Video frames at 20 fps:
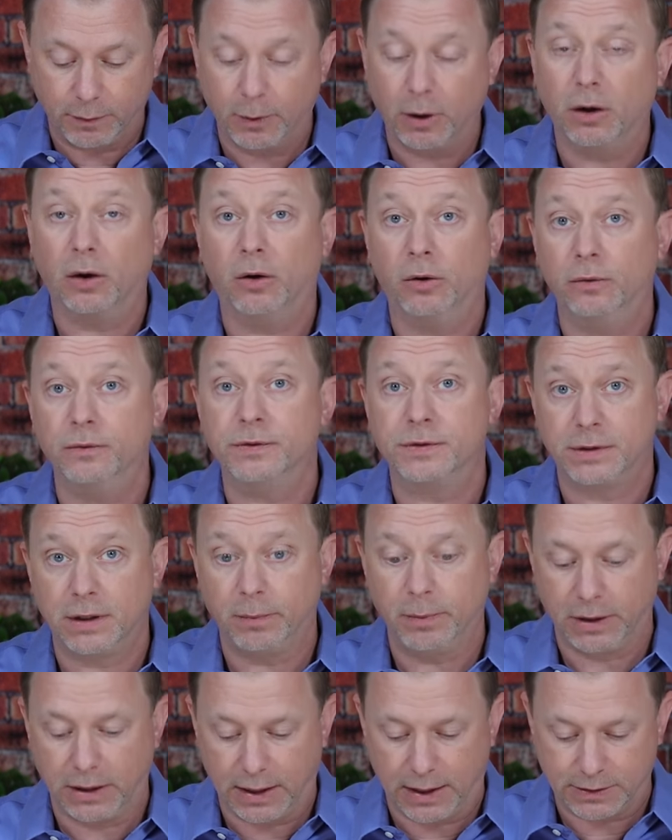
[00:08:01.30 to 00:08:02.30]
from our own
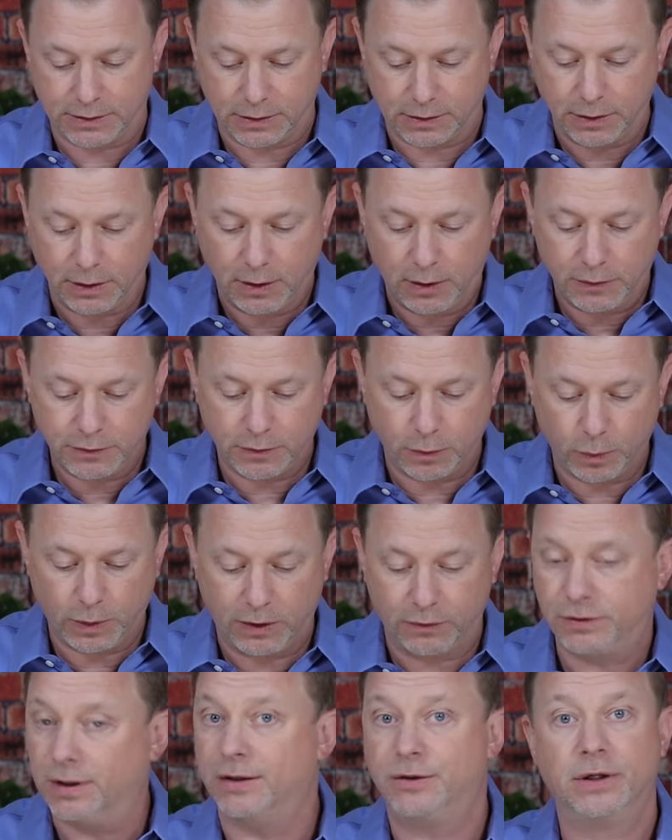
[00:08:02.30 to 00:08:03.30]
stomach acid so that
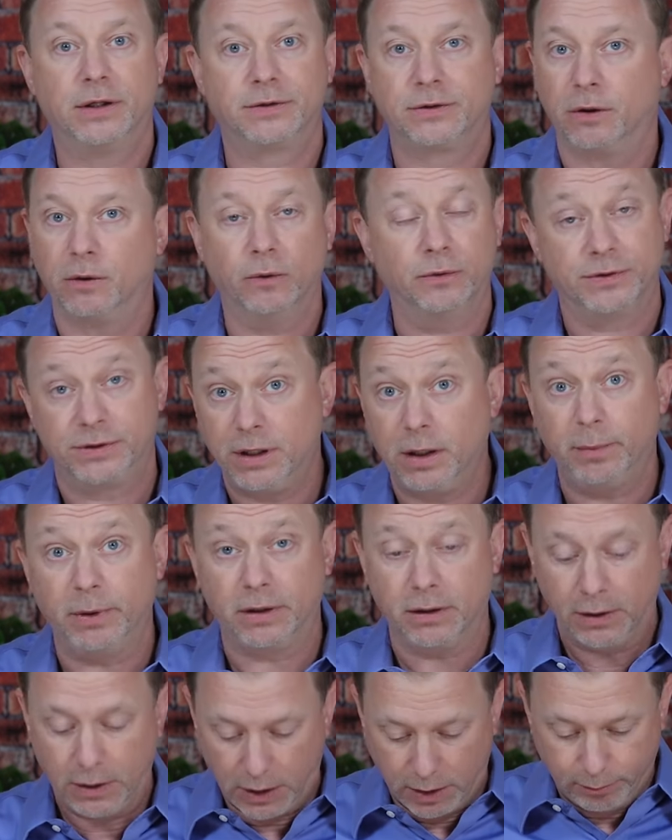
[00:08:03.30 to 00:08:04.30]
we don't digest our own
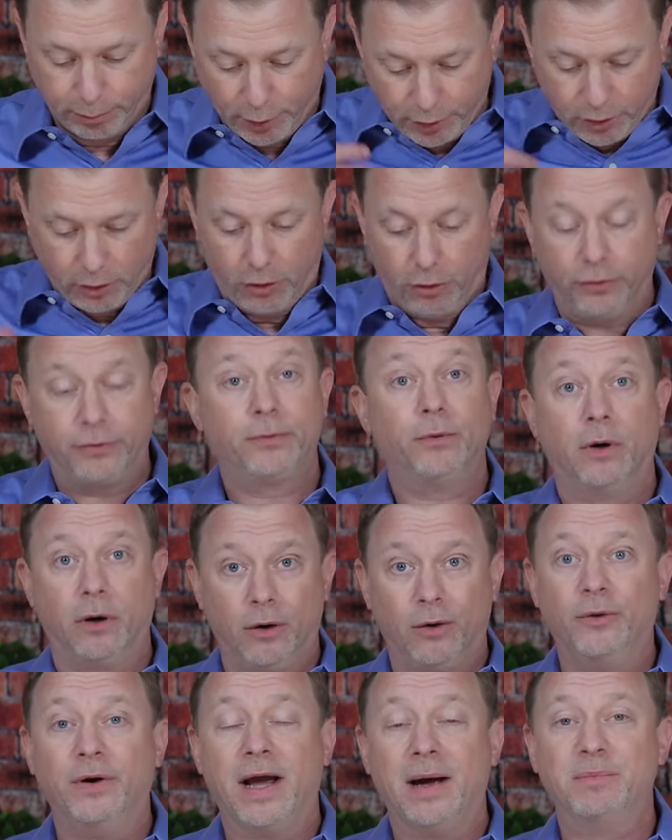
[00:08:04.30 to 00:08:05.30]
stomach and burn a hole through
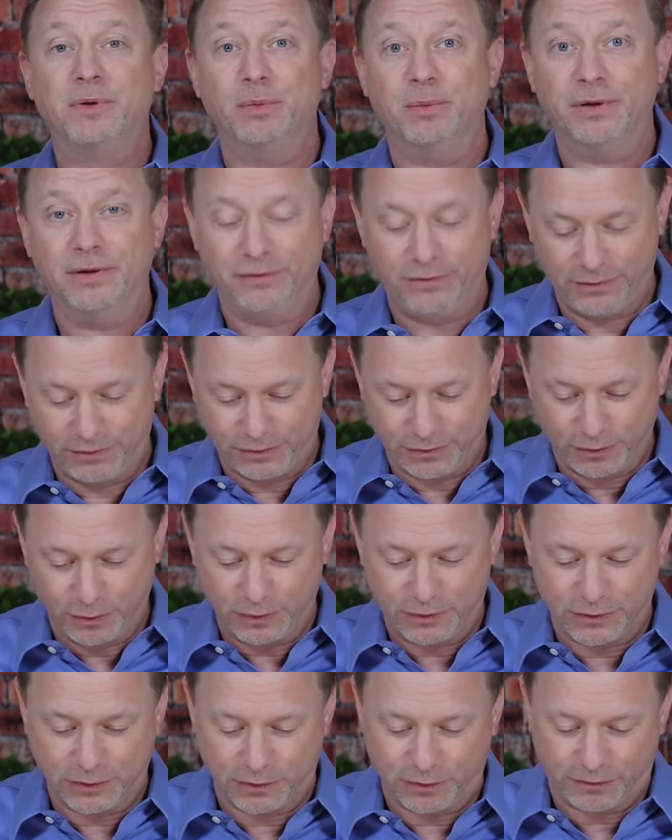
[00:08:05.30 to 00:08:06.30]
our own abdomen and
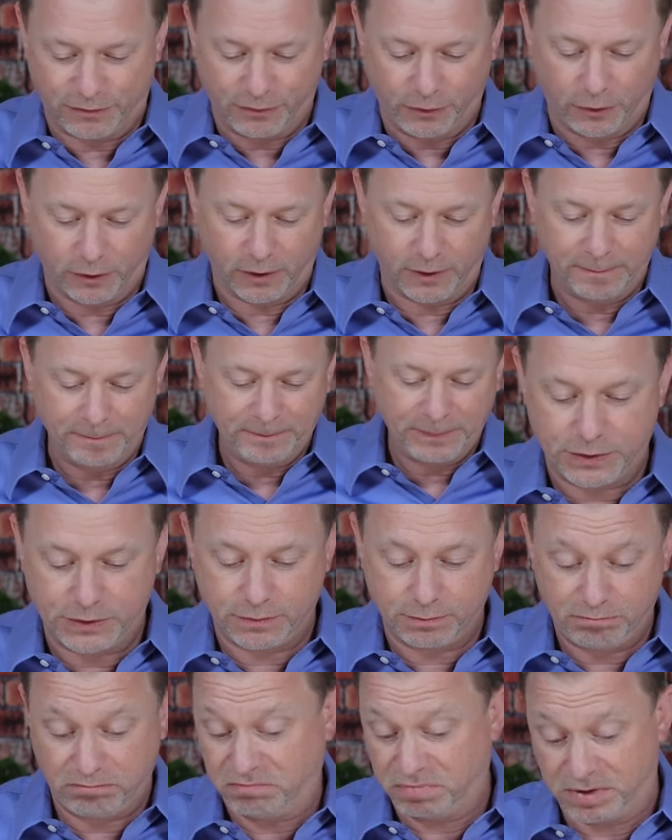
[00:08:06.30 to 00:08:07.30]
through to the floor,
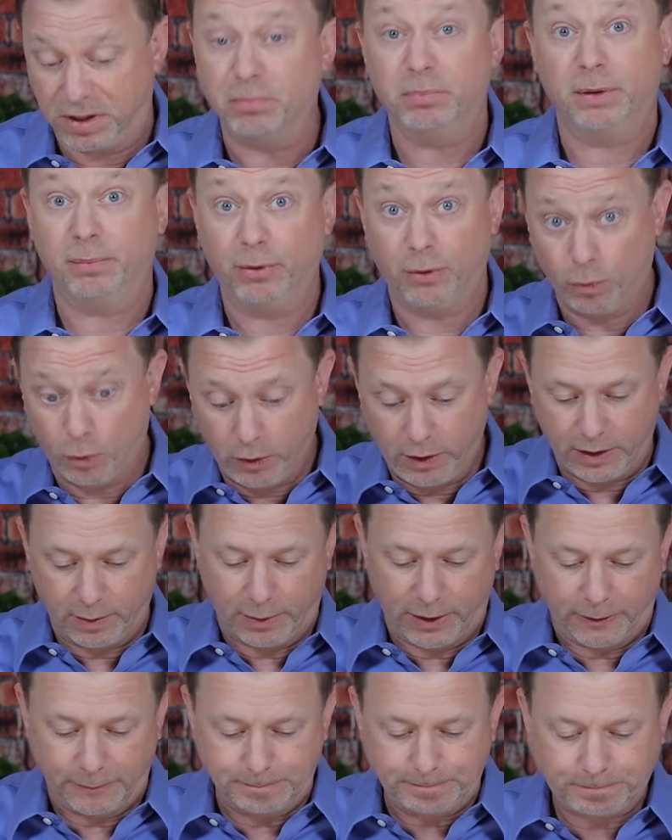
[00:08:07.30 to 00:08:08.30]
which some people worry
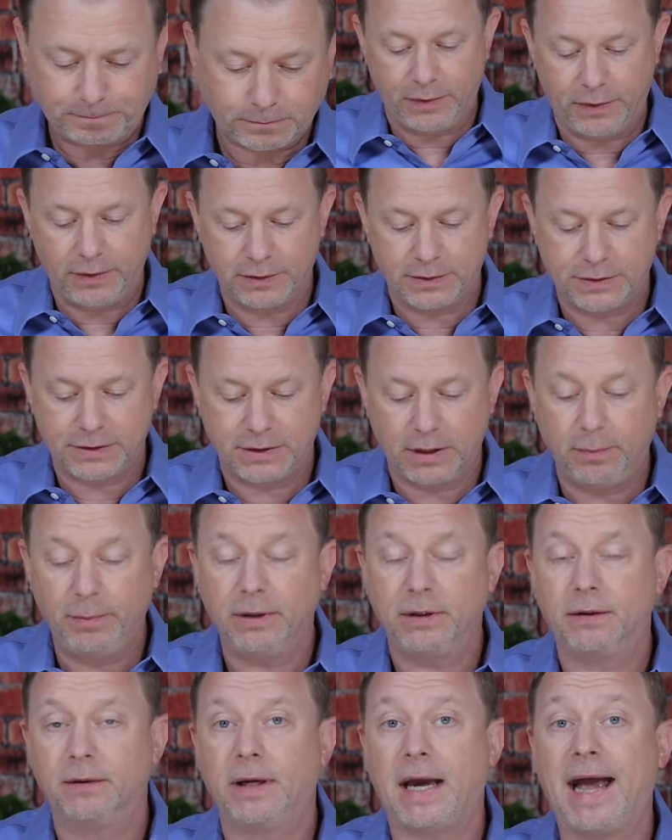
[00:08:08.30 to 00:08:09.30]
about. The
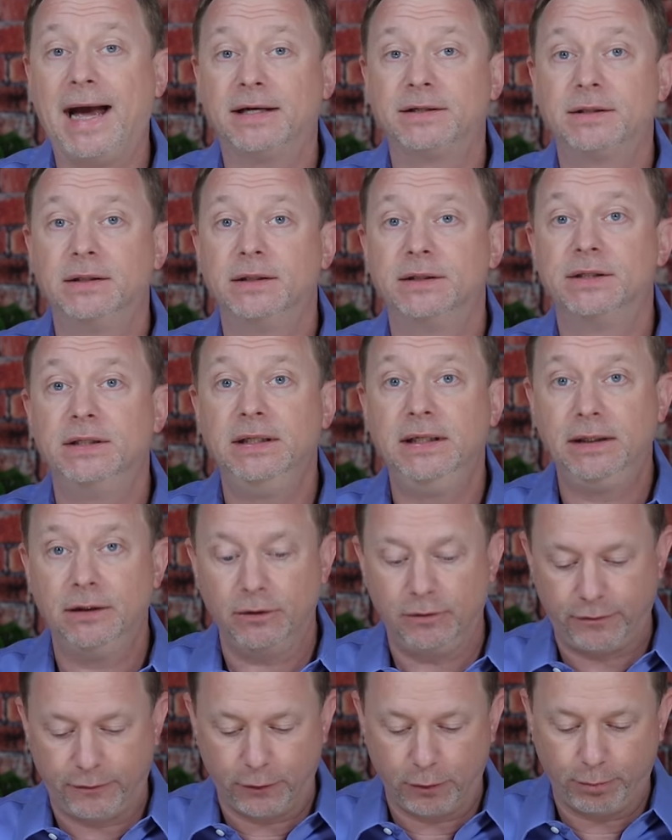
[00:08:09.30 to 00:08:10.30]
stomach acid is
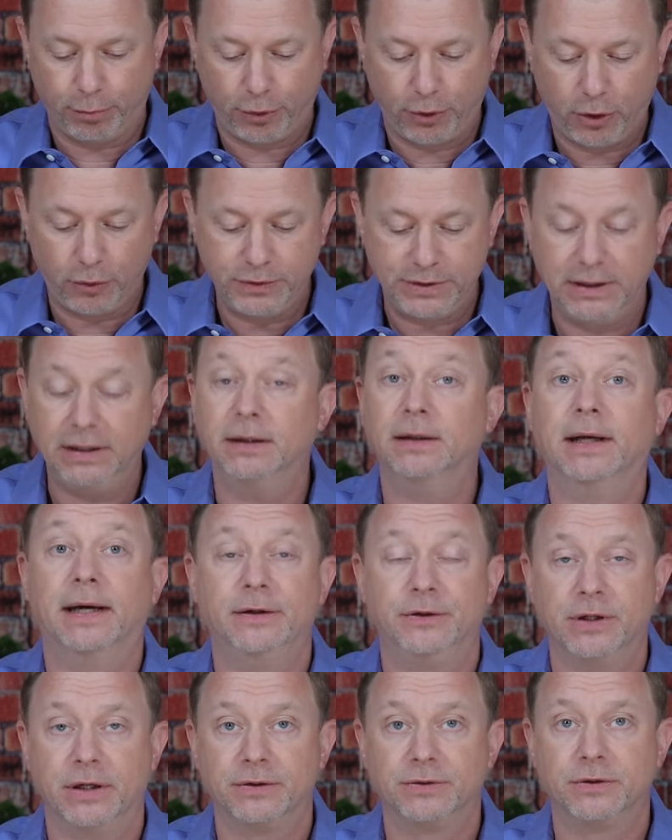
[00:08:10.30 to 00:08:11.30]
needed for protein
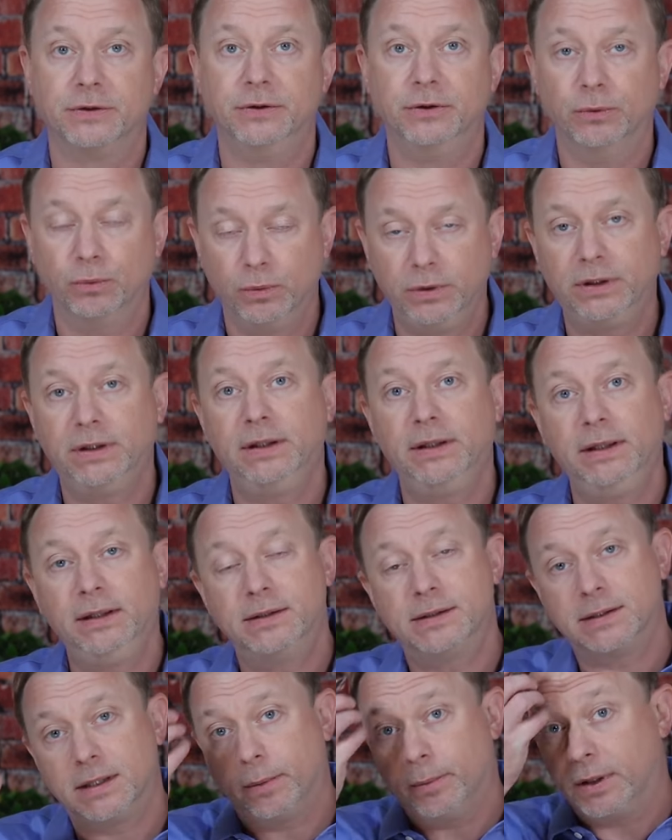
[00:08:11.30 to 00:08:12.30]
digestion. You really
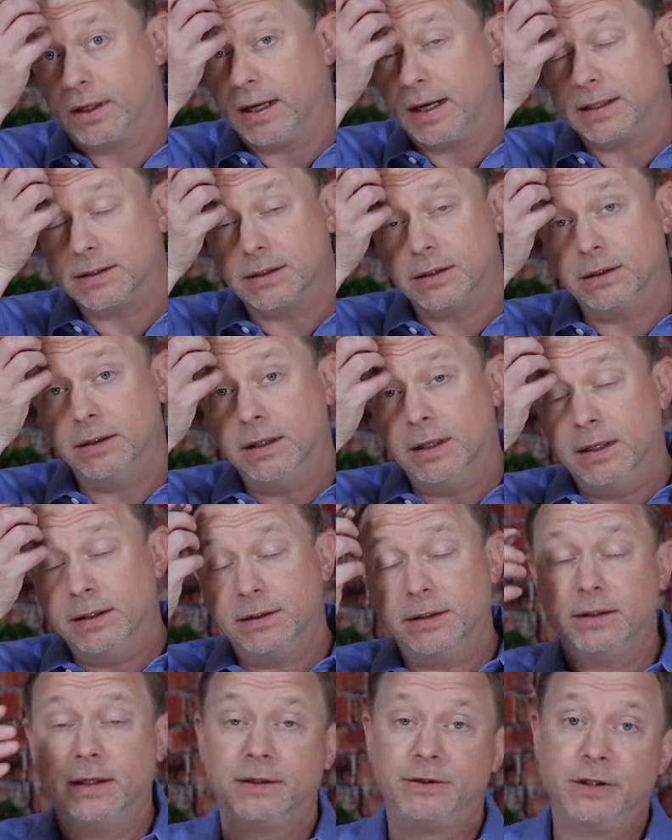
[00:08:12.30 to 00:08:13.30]
need stomach acid
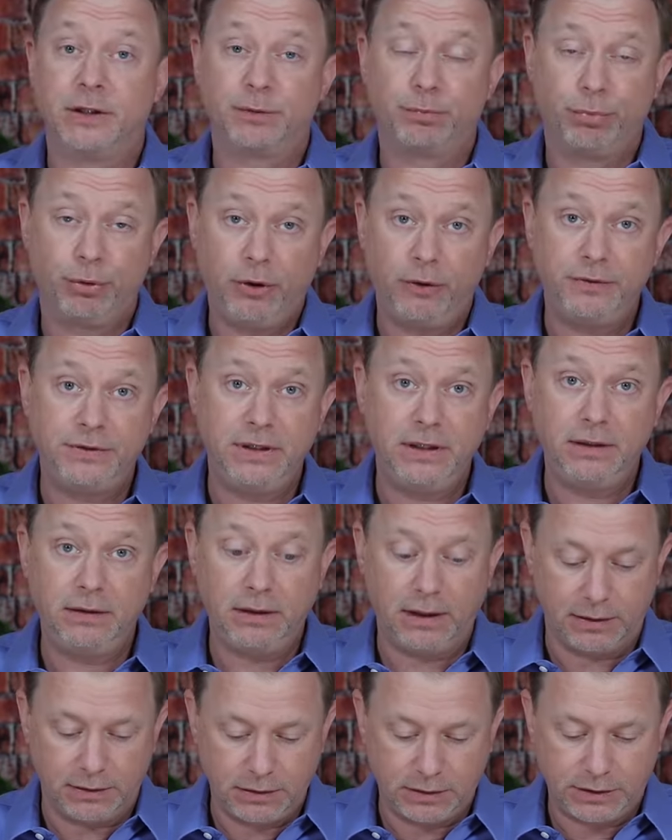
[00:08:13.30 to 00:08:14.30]
to digest
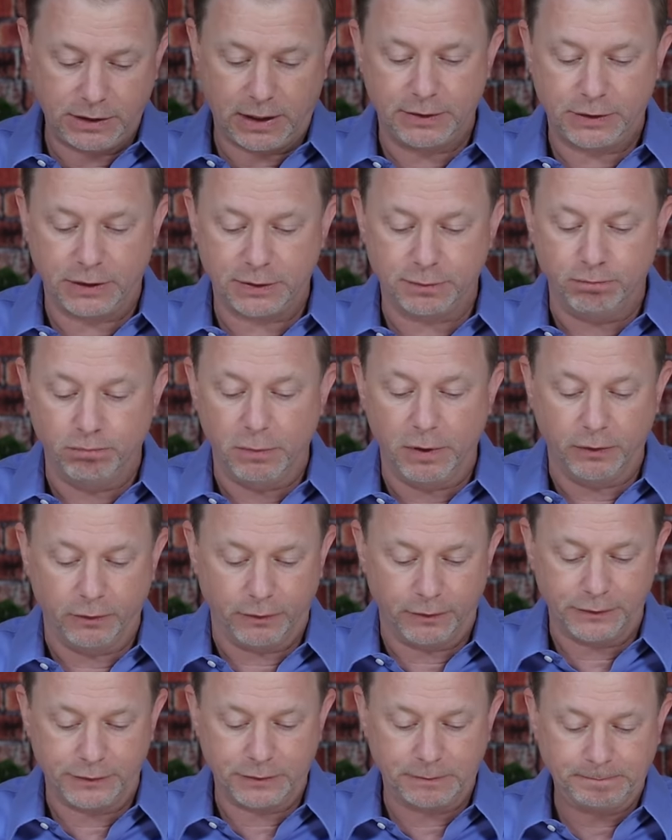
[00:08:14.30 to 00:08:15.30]
protein and to digest
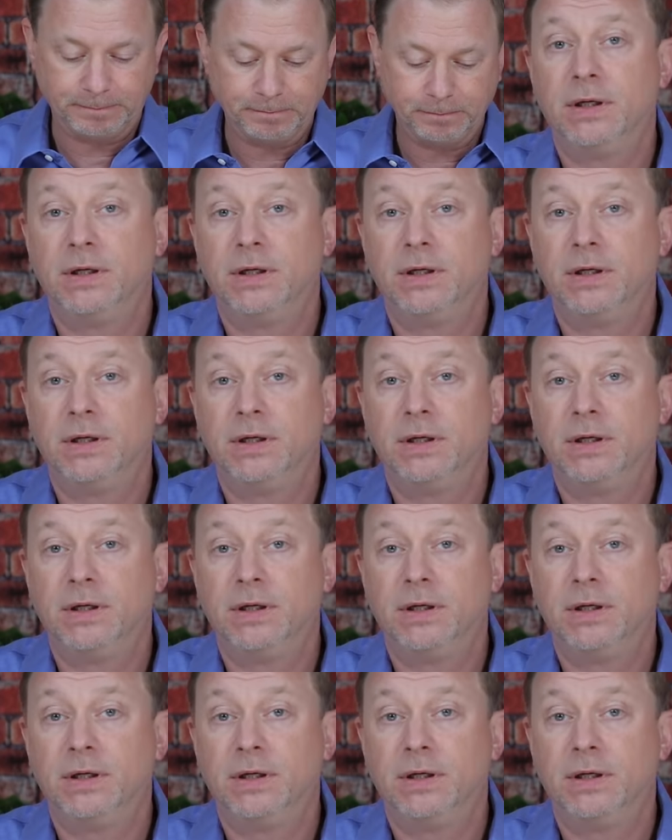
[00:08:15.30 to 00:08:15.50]
minerals.